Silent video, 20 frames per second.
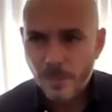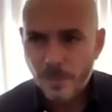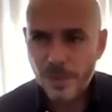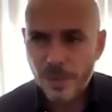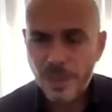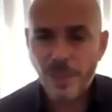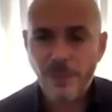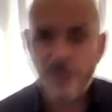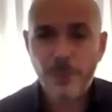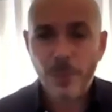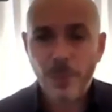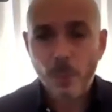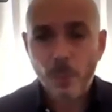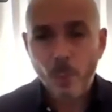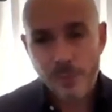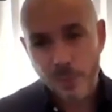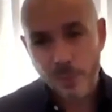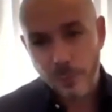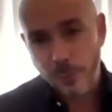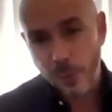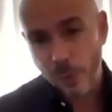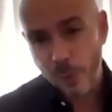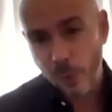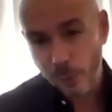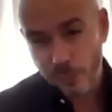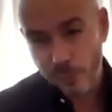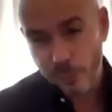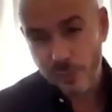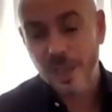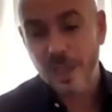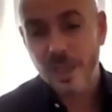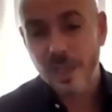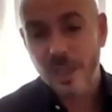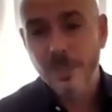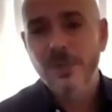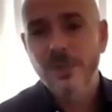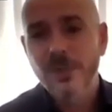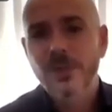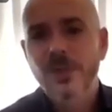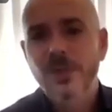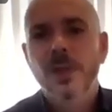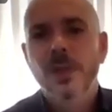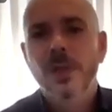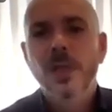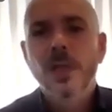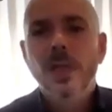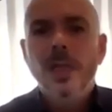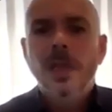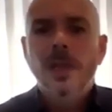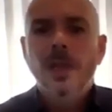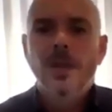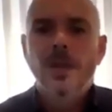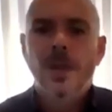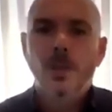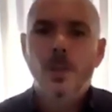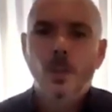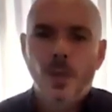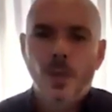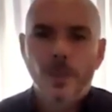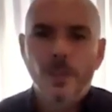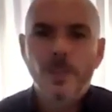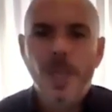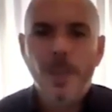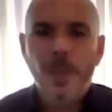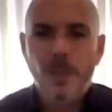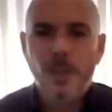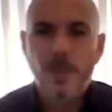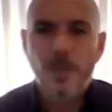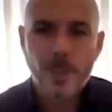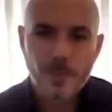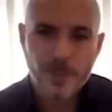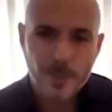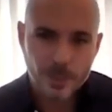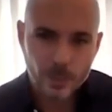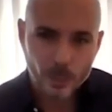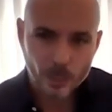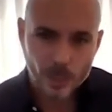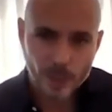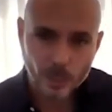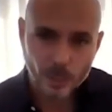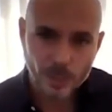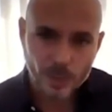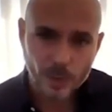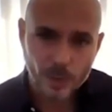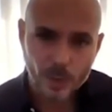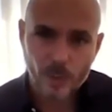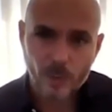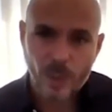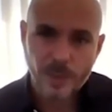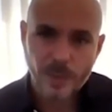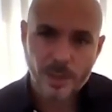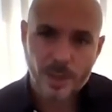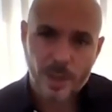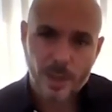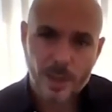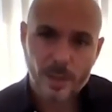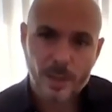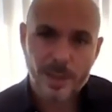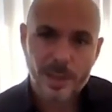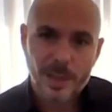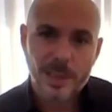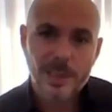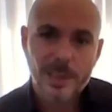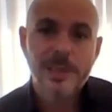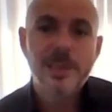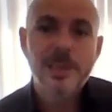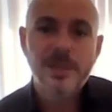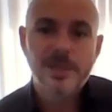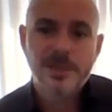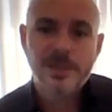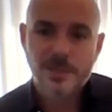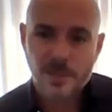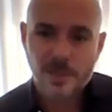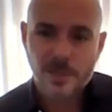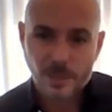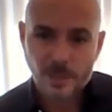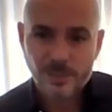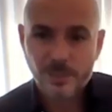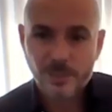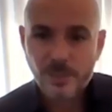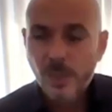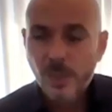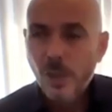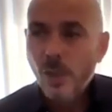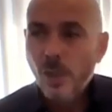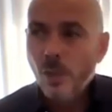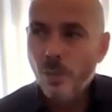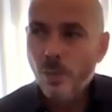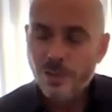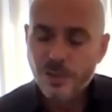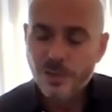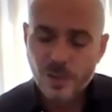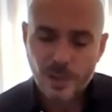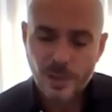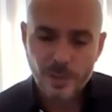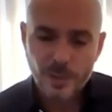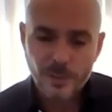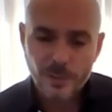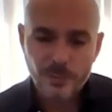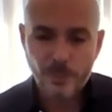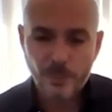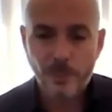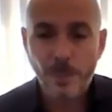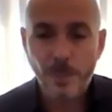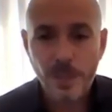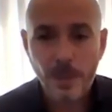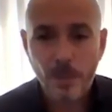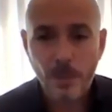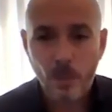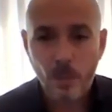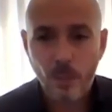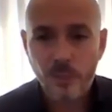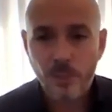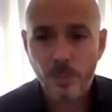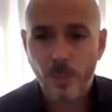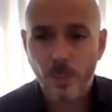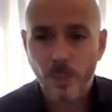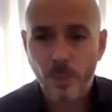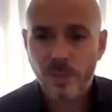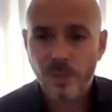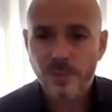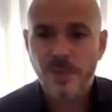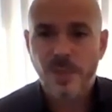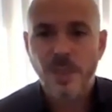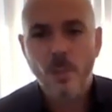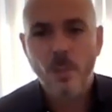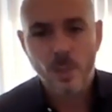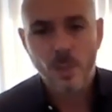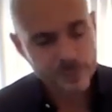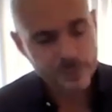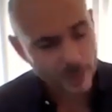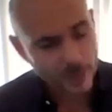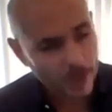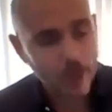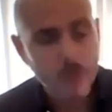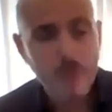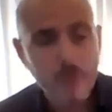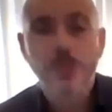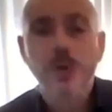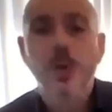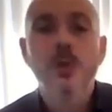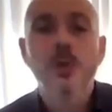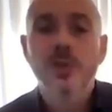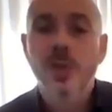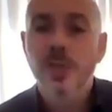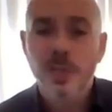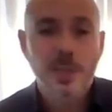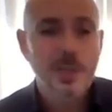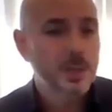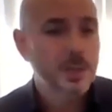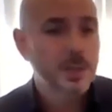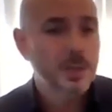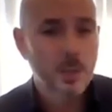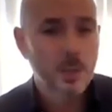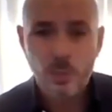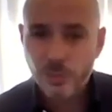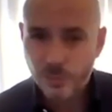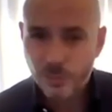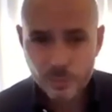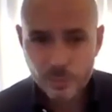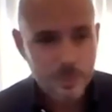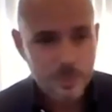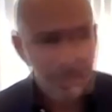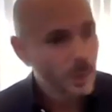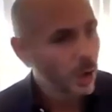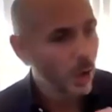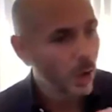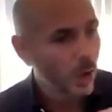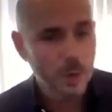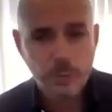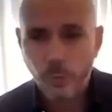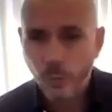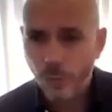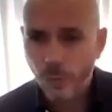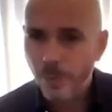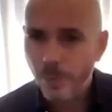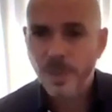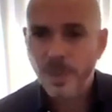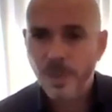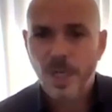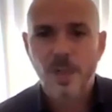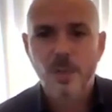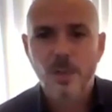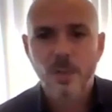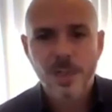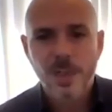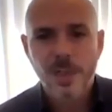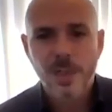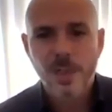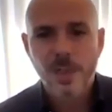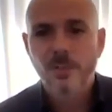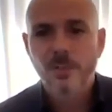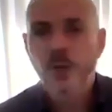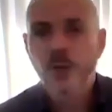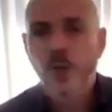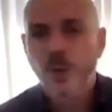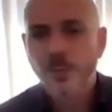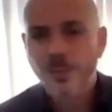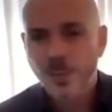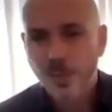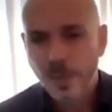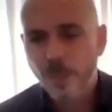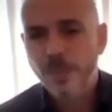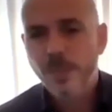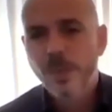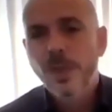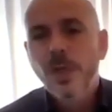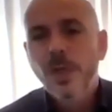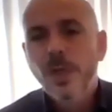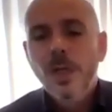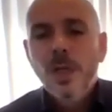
But if it wasn't for those times, then we wouldn't be able to pivot the way we are right now in these times, which is, for me, the most important thing was to help those that needed the most off rip. How do we get involved to help